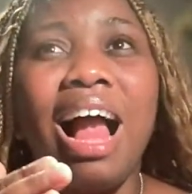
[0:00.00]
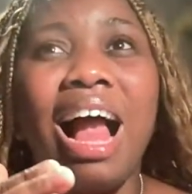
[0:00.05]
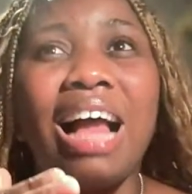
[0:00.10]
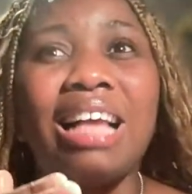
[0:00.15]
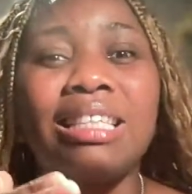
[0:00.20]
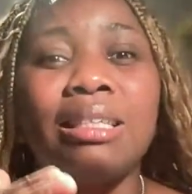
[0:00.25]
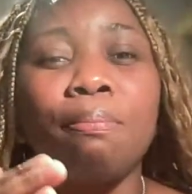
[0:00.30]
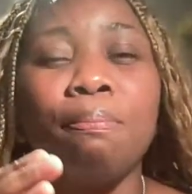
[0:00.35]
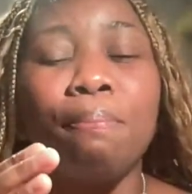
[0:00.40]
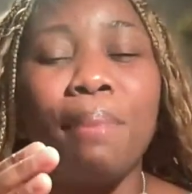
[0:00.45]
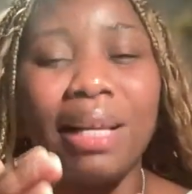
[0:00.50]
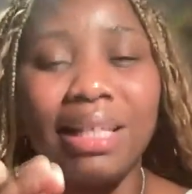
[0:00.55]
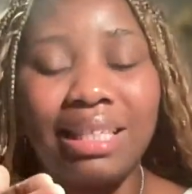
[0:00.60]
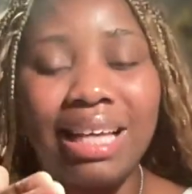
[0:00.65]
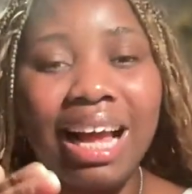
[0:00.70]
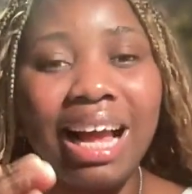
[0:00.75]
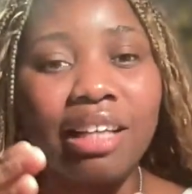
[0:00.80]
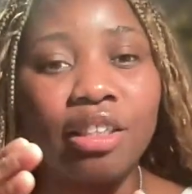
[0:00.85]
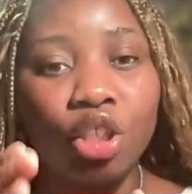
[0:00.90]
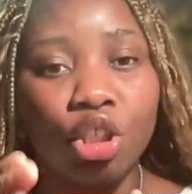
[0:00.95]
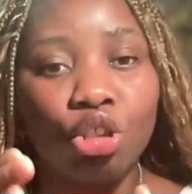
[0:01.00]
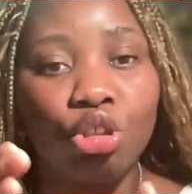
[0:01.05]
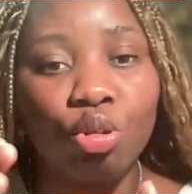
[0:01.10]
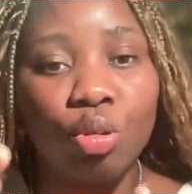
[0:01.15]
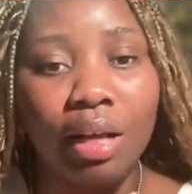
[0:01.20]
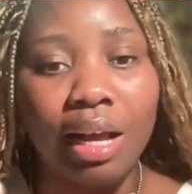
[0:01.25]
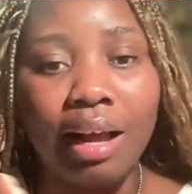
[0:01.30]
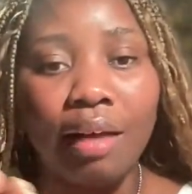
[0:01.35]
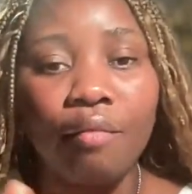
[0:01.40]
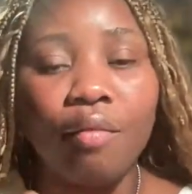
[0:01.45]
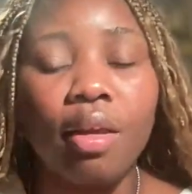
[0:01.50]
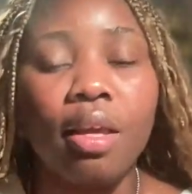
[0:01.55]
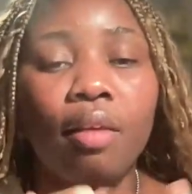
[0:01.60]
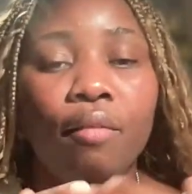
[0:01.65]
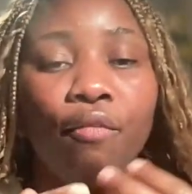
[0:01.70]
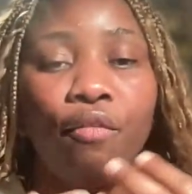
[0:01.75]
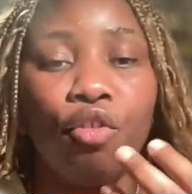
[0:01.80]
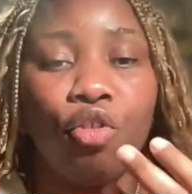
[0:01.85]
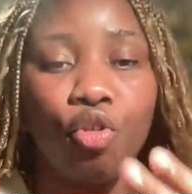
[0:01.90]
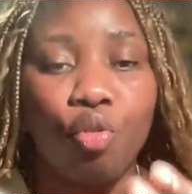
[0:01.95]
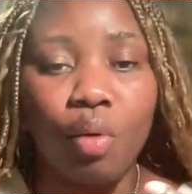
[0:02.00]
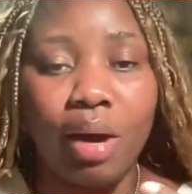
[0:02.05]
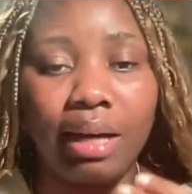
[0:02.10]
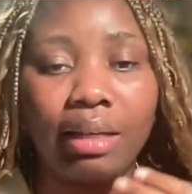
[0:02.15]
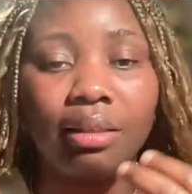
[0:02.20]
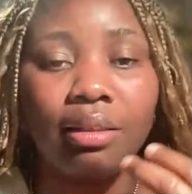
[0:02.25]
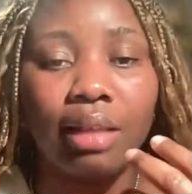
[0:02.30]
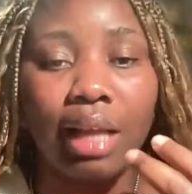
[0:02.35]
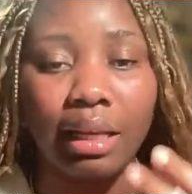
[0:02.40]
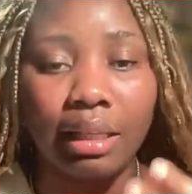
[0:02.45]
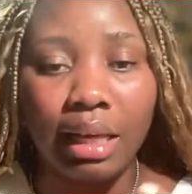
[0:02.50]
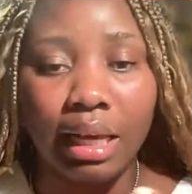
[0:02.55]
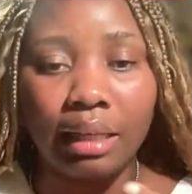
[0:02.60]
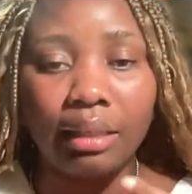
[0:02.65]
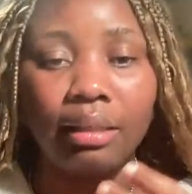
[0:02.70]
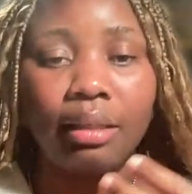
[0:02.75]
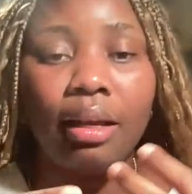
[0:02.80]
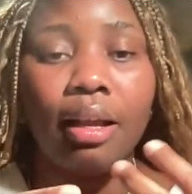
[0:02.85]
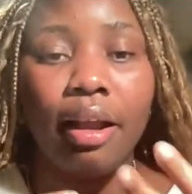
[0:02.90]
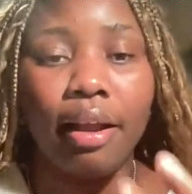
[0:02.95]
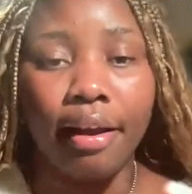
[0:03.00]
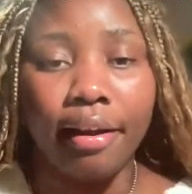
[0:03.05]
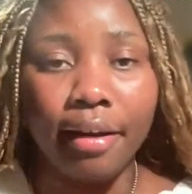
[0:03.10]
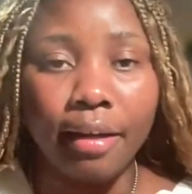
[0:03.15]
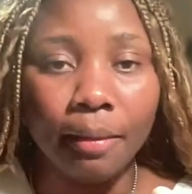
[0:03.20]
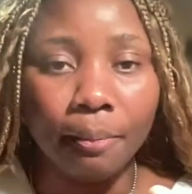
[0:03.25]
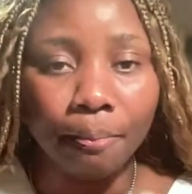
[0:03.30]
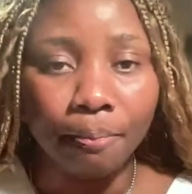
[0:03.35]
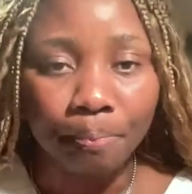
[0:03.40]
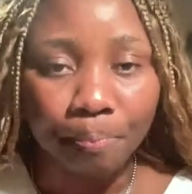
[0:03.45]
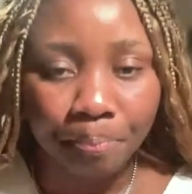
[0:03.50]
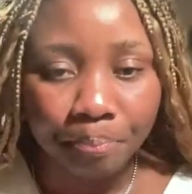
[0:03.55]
as better as it should have if you had started early.